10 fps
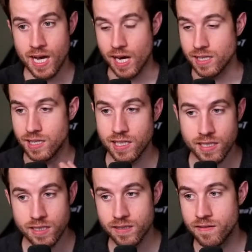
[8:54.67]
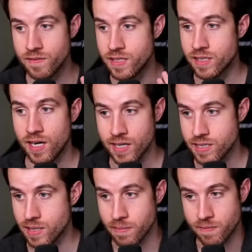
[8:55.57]
I love the
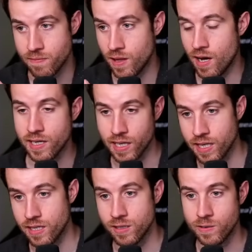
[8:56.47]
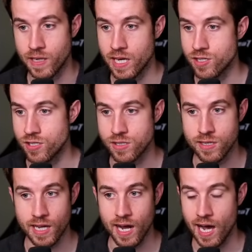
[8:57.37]
concept of locking in a location so
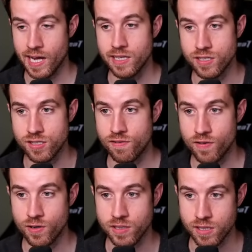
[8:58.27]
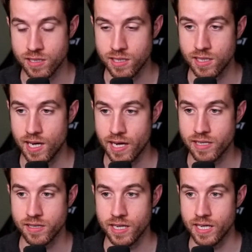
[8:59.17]
that I can just focus on the
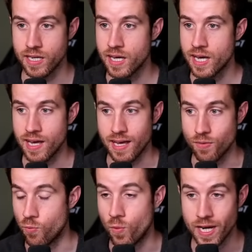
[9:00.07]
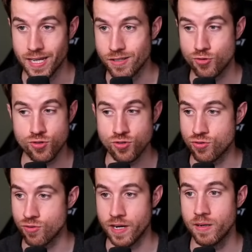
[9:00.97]
Alioth lane and win it, just
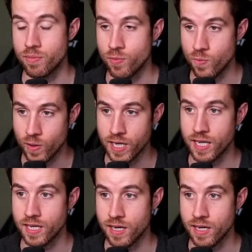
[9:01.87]
straight up win it.